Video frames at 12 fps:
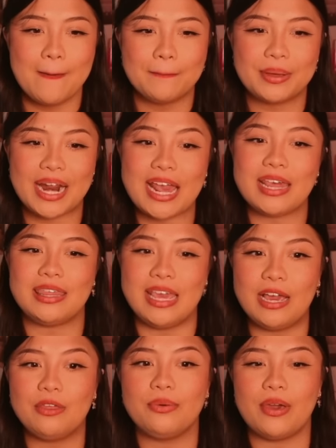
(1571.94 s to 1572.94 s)
But I
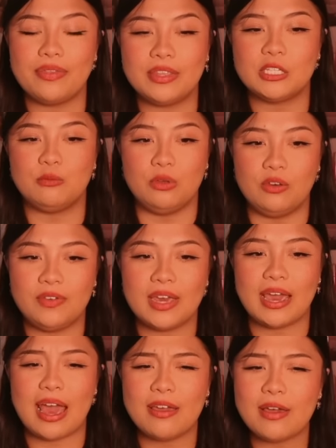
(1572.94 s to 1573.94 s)
think throughout this movie,
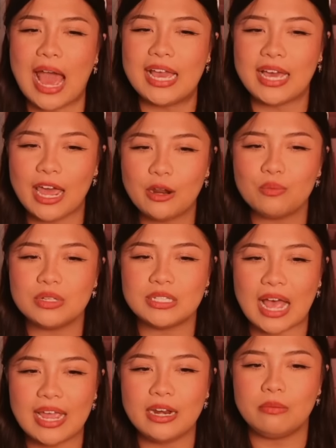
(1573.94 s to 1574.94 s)
I kind of
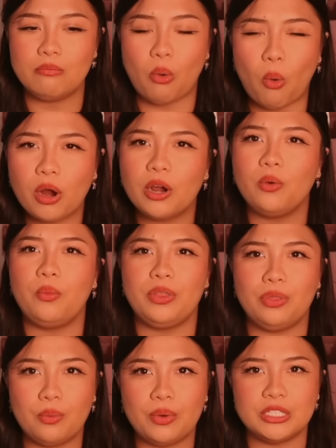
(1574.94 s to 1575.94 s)
resided more with
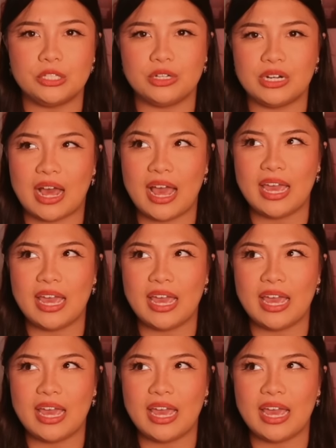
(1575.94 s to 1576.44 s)
The Wizard and I,